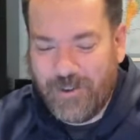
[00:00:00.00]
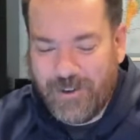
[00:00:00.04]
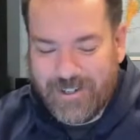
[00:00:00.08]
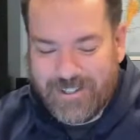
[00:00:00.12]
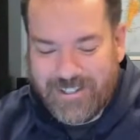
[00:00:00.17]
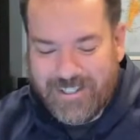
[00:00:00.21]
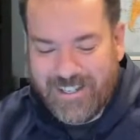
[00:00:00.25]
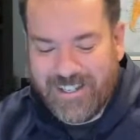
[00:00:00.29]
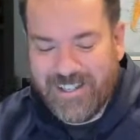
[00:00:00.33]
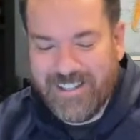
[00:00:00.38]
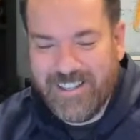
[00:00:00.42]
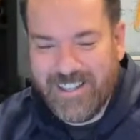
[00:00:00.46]
forward
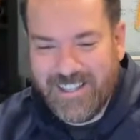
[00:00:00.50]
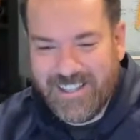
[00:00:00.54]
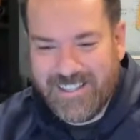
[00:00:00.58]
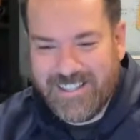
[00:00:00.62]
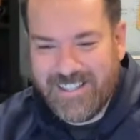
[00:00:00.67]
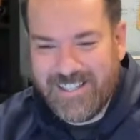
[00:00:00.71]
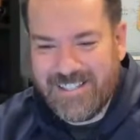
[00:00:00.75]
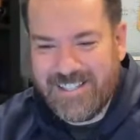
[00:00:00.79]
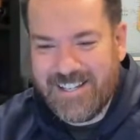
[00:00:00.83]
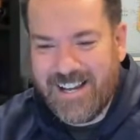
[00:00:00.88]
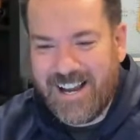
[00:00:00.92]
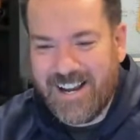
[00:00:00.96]
to
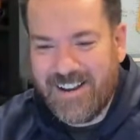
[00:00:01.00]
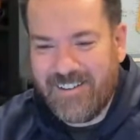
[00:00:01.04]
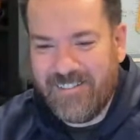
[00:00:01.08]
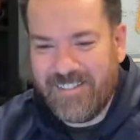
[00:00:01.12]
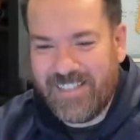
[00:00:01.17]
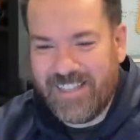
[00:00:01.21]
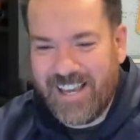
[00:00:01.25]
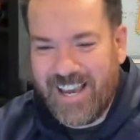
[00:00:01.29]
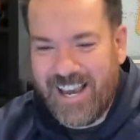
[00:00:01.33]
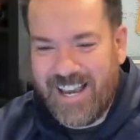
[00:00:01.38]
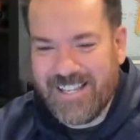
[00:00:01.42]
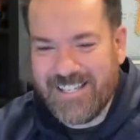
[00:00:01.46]
talking
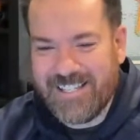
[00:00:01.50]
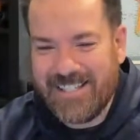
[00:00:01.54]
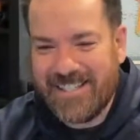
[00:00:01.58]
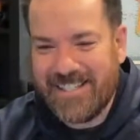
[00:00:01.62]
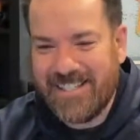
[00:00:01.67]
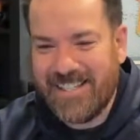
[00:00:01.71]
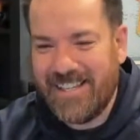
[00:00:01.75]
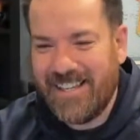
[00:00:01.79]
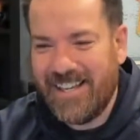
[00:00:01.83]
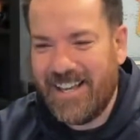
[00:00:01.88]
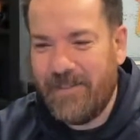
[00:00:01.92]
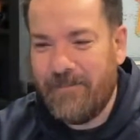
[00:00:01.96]
with you
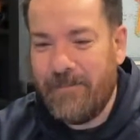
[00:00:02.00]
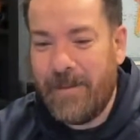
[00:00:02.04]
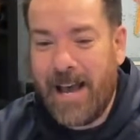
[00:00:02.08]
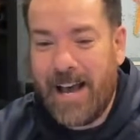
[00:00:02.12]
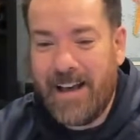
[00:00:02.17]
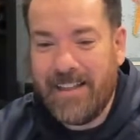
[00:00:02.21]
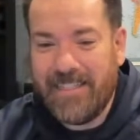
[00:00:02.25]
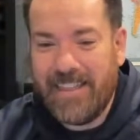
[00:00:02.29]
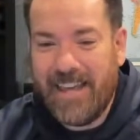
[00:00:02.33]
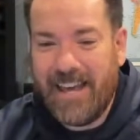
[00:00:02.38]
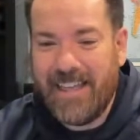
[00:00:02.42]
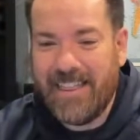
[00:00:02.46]
guys
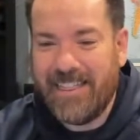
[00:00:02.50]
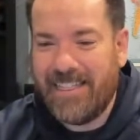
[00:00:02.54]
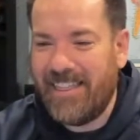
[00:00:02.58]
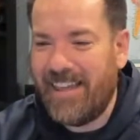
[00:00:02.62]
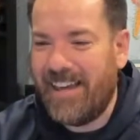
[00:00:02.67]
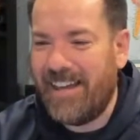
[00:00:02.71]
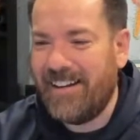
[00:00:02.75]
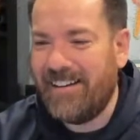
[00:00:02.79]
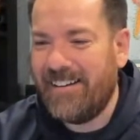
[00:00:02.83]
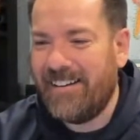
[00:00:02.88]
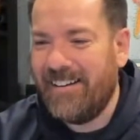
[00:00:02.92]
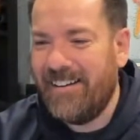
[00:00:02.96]
about that
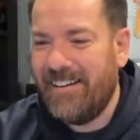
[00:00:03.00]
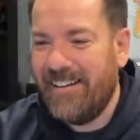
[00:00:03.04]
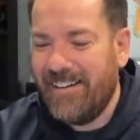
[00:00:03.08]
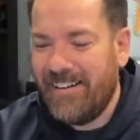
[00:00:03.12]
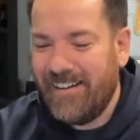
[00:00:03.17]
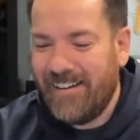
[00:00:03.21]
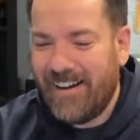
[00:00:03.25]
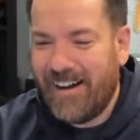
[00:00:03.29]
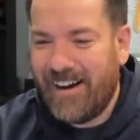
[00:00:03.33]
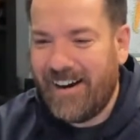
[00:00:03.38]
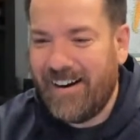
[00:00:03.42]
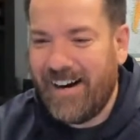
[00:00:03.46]
then.
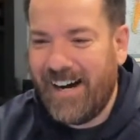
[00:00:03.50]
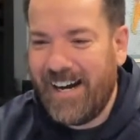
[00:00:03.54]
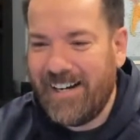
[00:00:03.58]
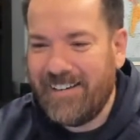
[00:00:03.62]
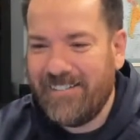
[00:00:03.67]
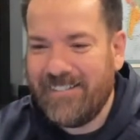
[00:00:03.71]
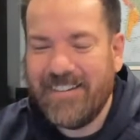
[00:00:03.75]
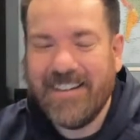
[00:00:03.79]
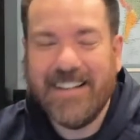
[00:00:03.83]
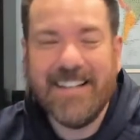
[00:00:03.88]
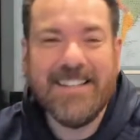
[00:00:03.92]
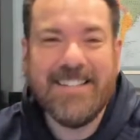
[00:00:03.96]
All
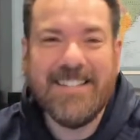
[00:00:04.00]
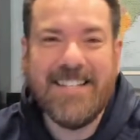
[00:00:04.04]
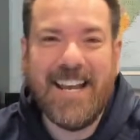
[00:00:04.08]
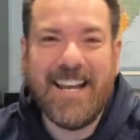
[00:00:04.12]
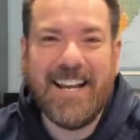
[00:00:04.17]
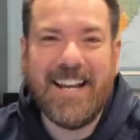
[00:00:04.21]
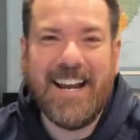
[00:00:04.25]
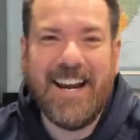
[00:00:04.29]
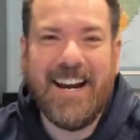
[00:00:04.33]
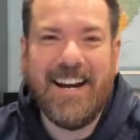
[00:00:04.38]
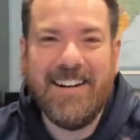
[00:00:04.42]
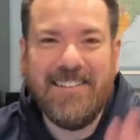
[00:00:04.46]
right,
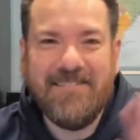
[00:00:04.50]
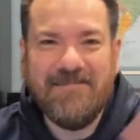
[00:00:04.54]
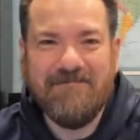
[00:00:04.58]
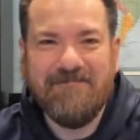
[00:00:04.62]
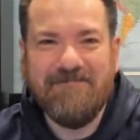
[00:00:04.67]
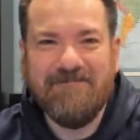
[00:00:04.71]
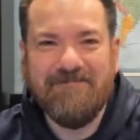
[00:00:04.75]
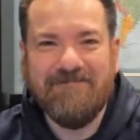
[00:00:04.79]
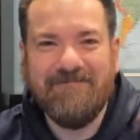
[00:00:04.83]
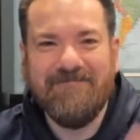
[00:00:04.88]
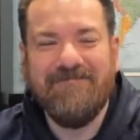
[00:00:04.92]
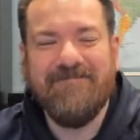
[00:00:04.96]
take care.
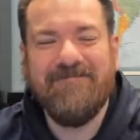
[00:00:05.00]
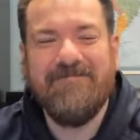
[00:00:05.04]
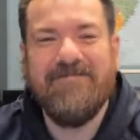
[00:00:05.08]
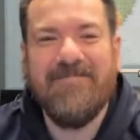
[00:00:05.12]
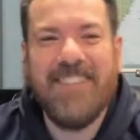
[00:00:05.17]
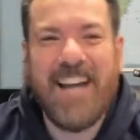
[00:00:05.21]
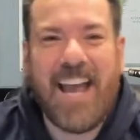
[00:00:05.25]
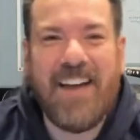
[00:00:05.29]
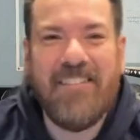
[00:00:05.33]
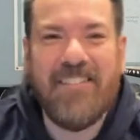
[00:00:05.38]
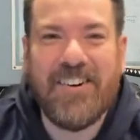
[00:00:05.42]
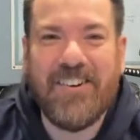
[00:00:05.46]

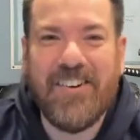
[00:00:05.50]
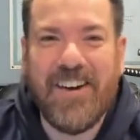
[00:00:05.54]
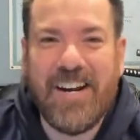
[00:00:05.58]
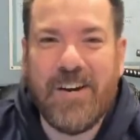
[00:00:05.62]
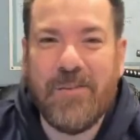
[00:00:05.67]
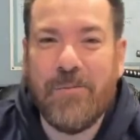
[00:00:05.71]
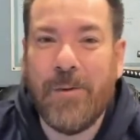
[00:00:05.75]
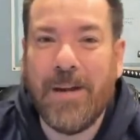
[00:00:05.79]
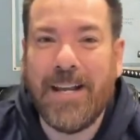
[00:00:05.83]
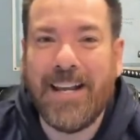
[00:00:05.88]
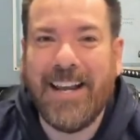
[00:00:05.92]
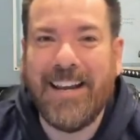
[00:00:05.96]
Have a
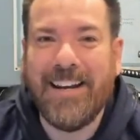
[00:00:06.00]
great weekend.